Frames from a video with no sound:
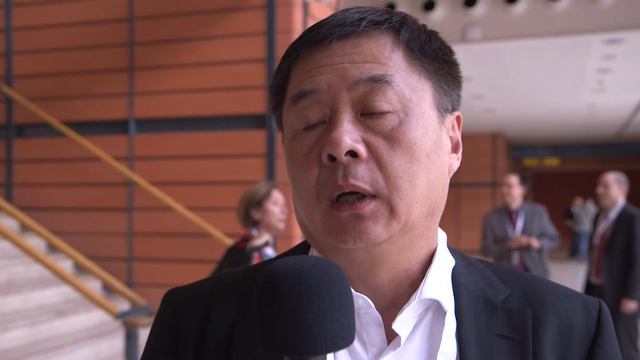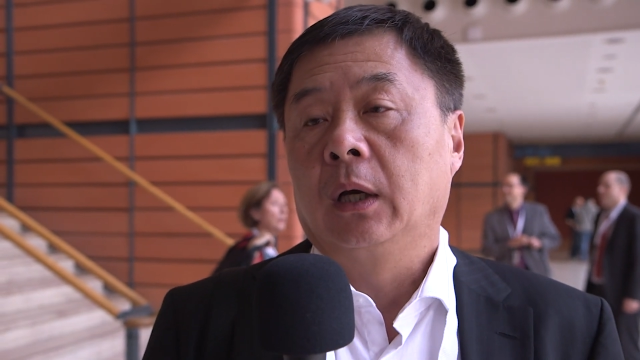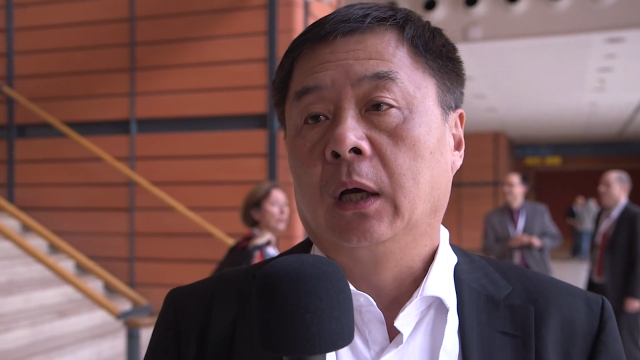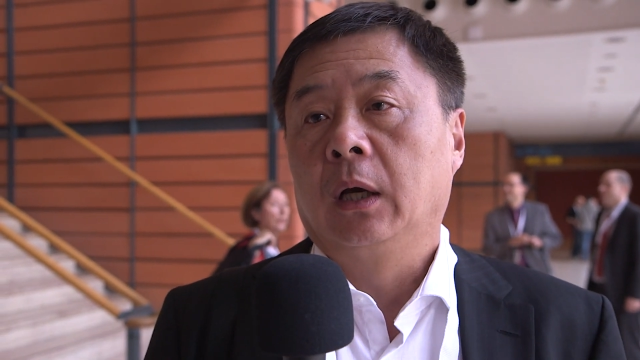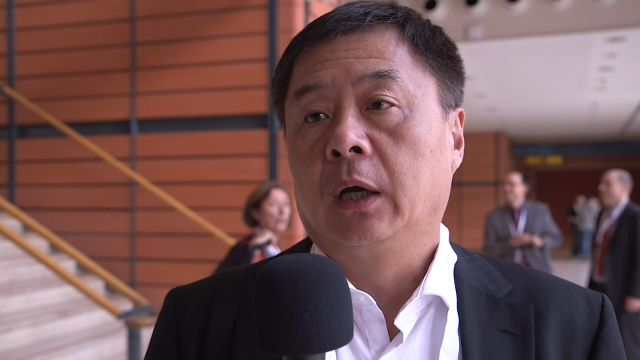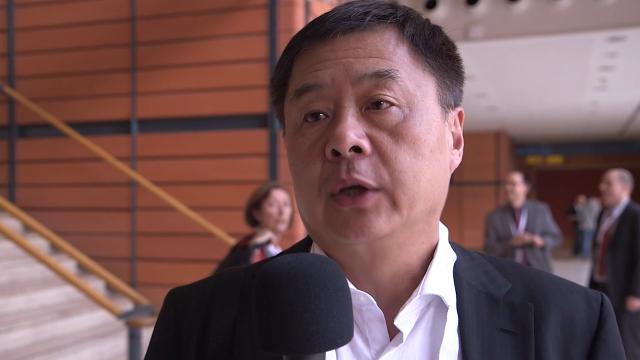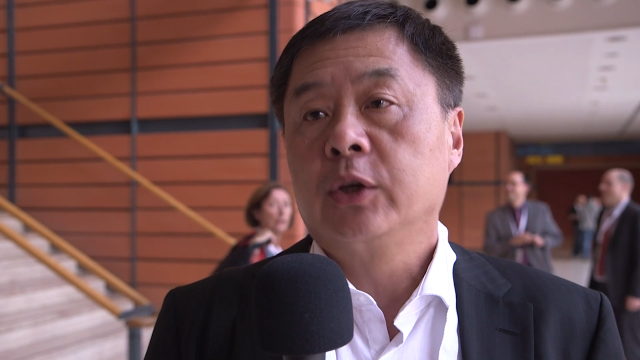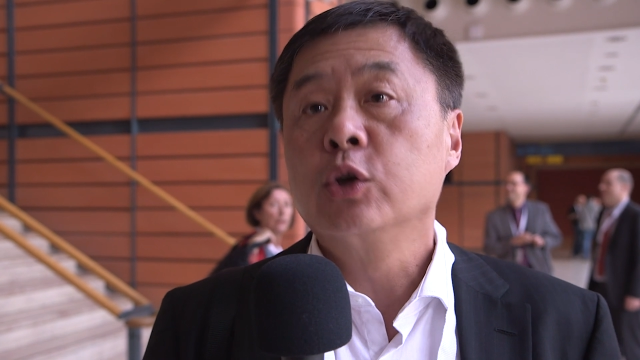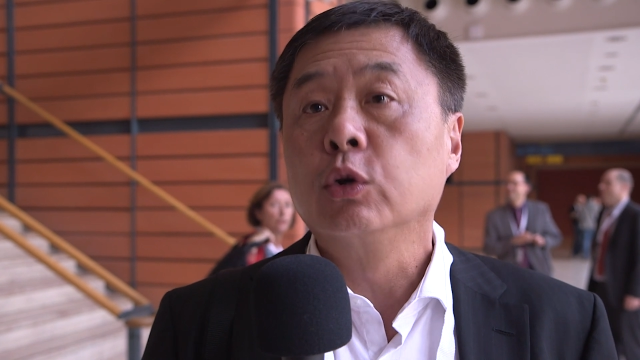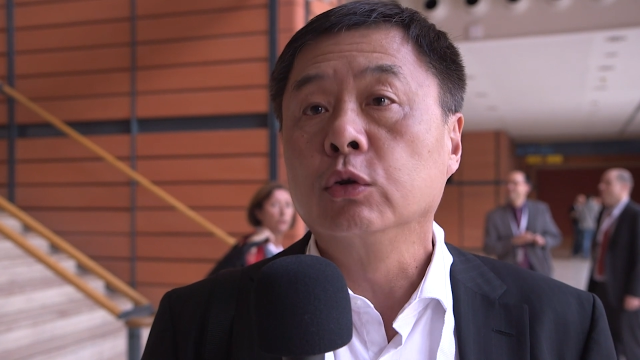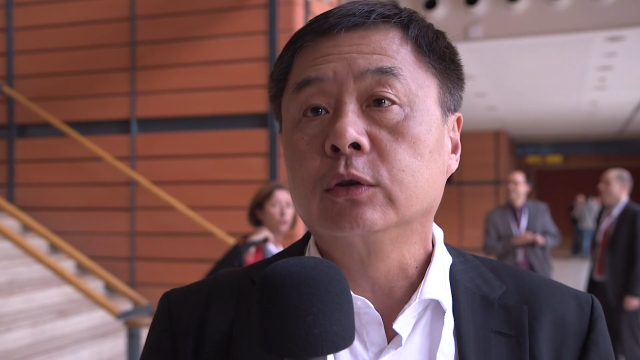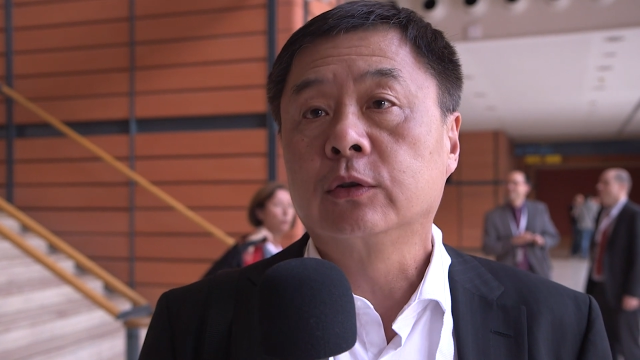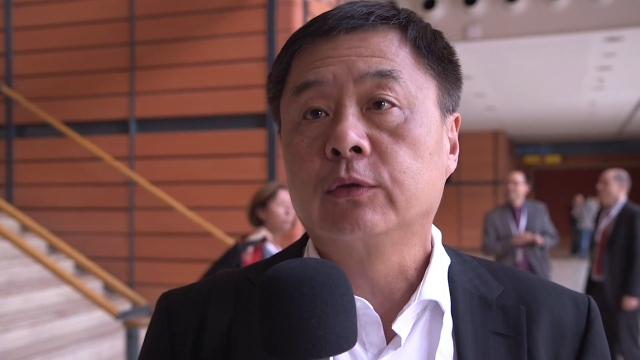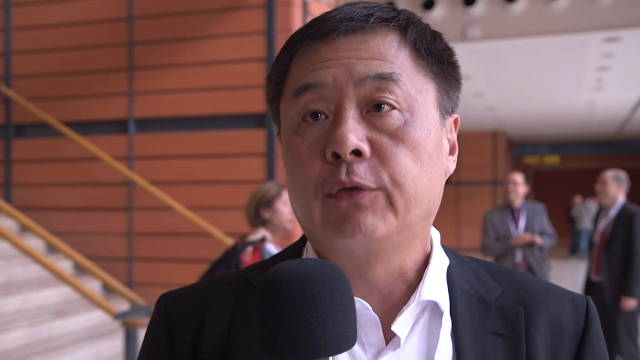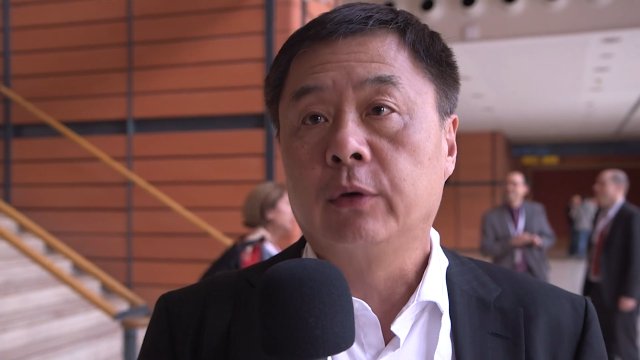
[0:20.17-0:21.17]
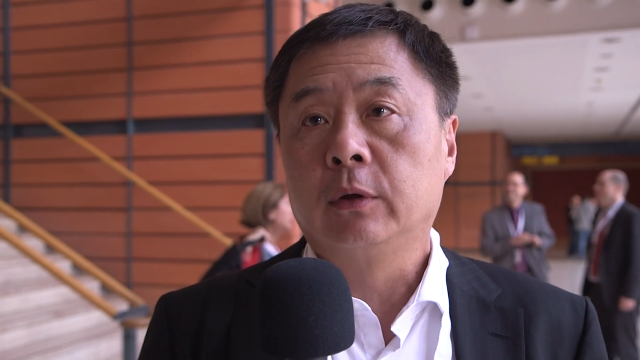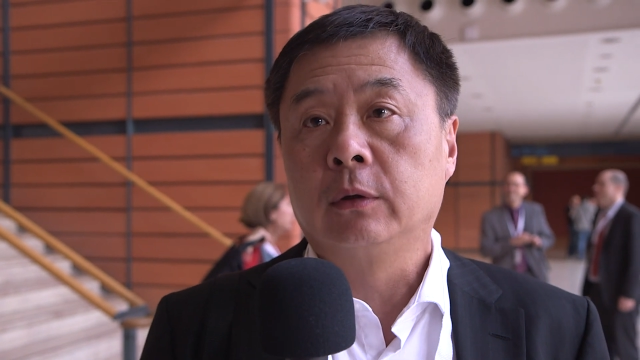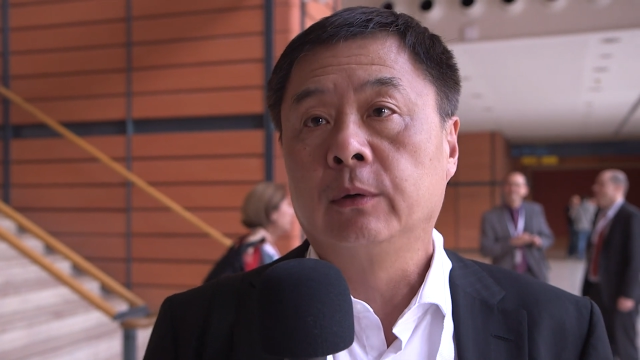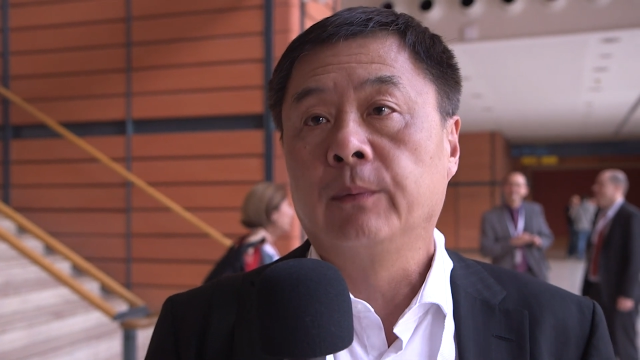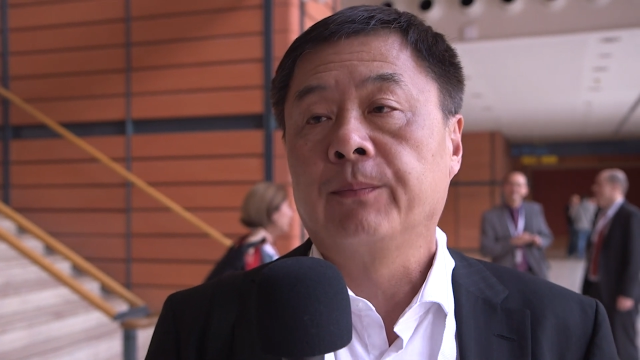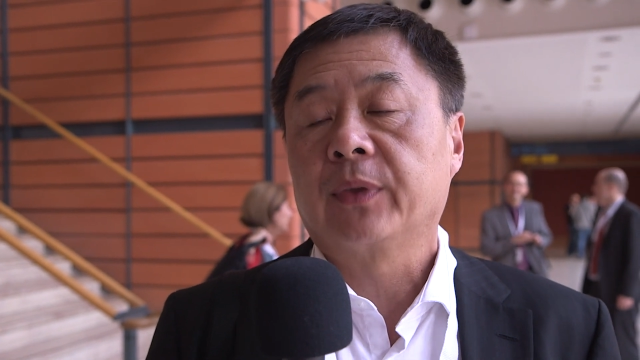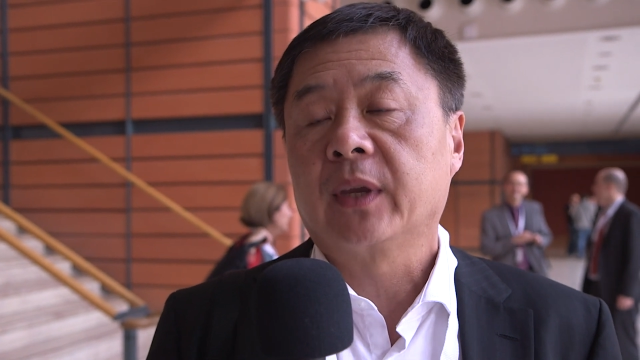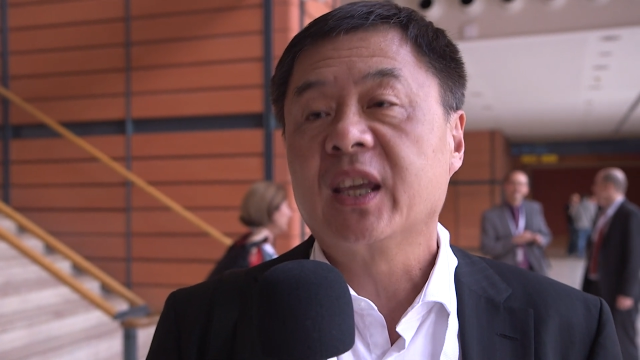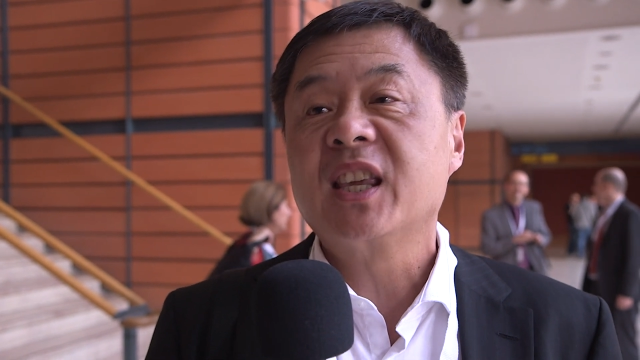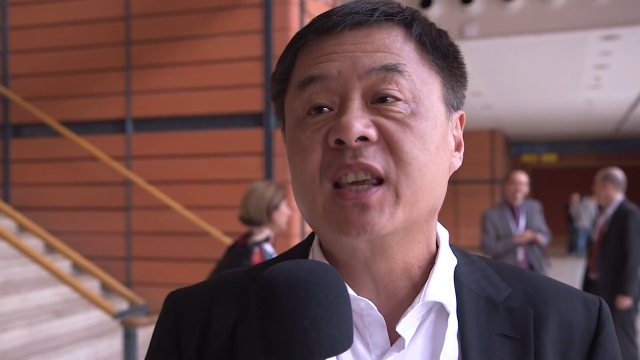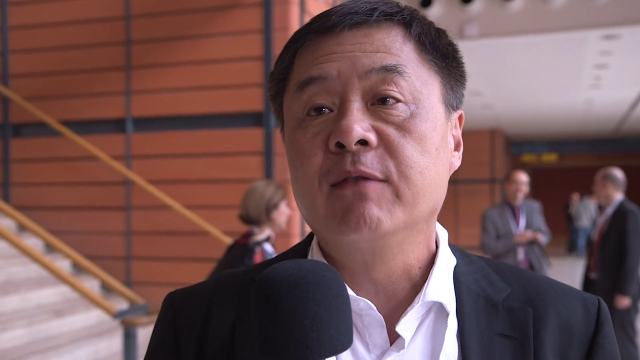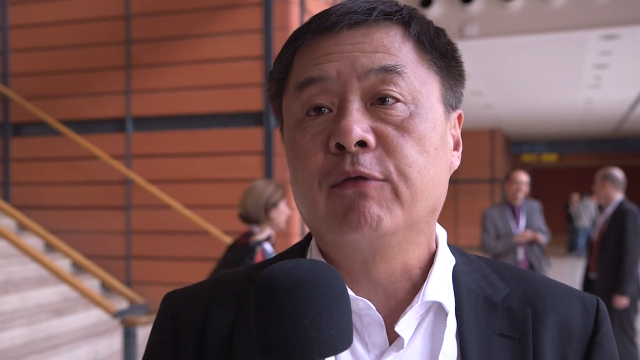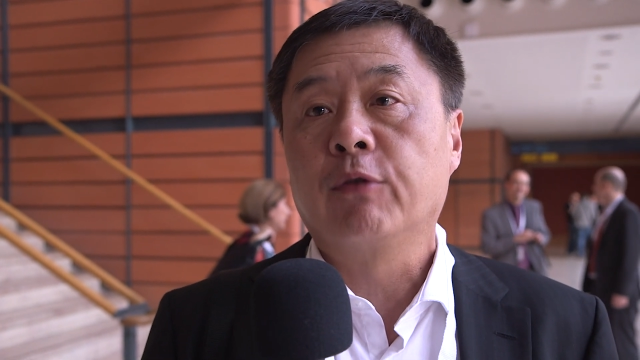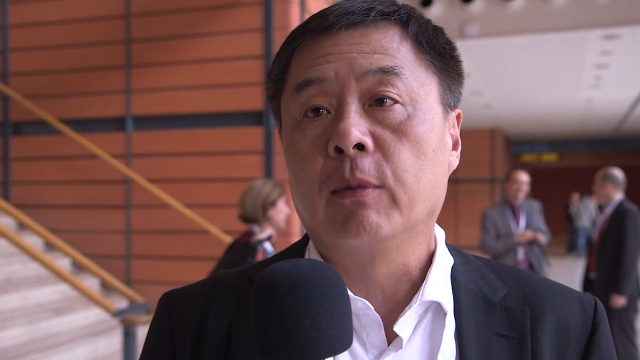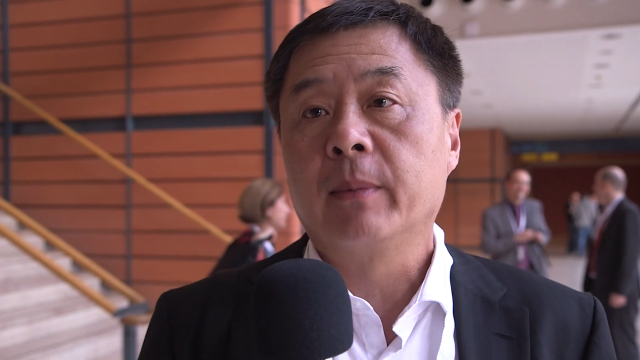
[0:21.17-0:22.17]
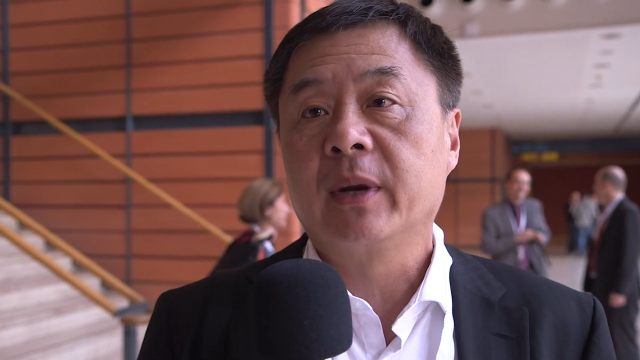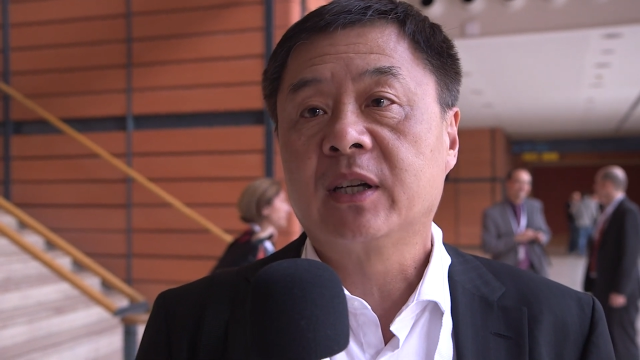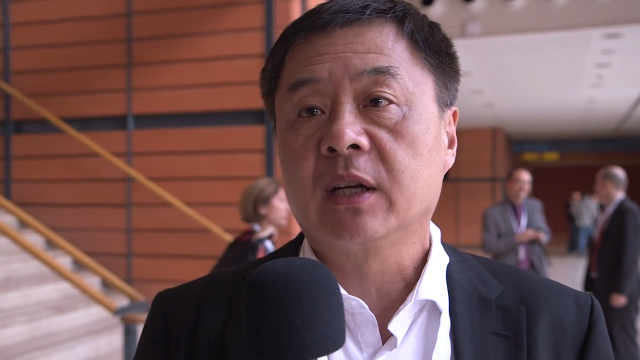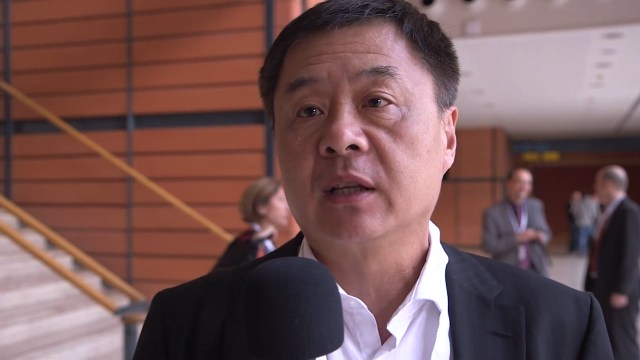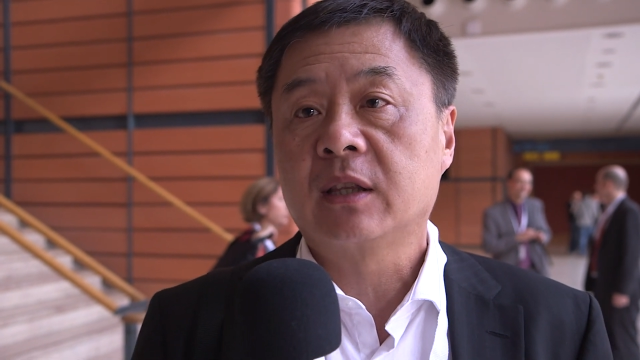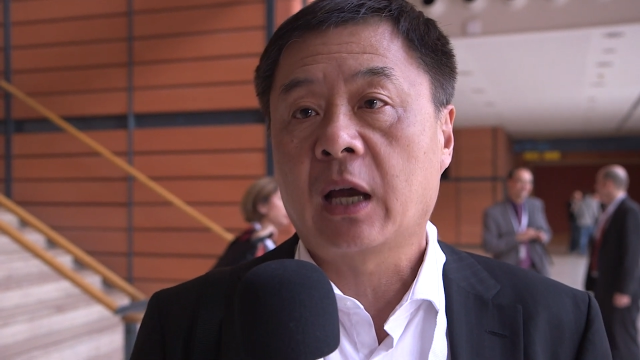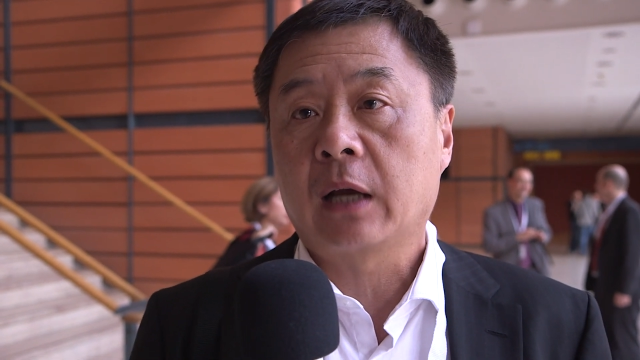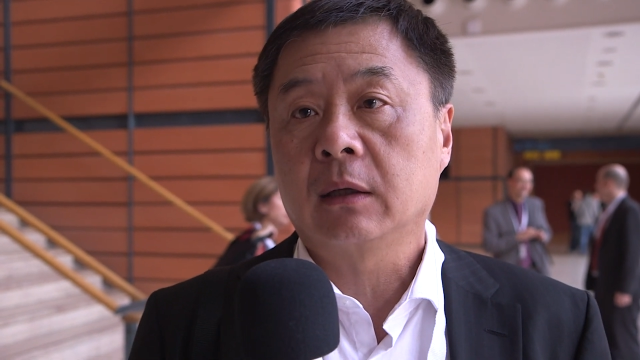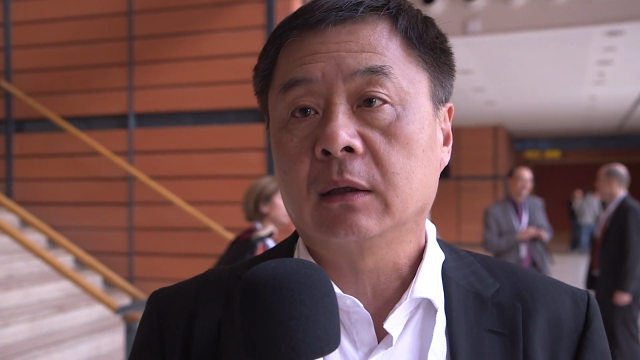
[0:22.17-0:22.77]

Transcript: uh, useful information,